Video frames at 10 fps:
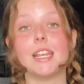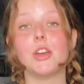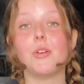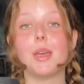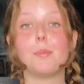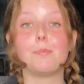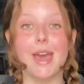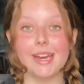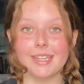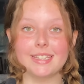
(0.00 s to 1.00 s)
Then going
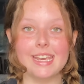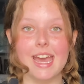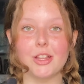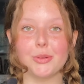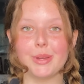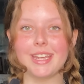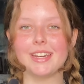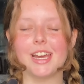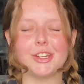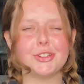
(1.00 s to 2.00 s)
back into
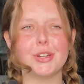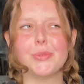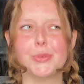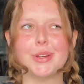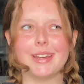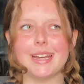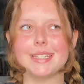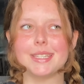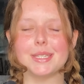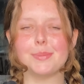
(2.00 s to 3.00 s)
Halloween, I should have
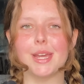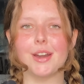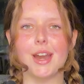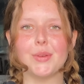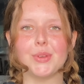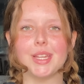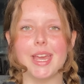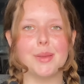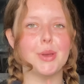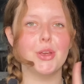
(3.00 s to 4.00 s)
organized this better, I feel
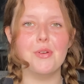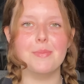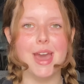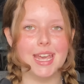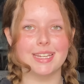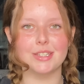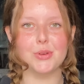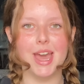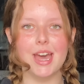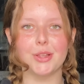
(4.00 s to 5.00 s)
like, but going back
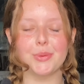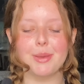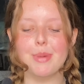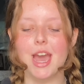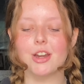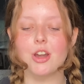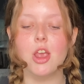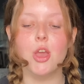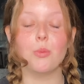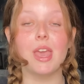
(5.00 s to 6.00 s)
into a Halloween pattern,
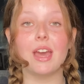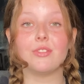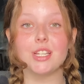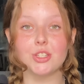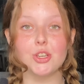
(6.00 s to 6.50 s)
we have these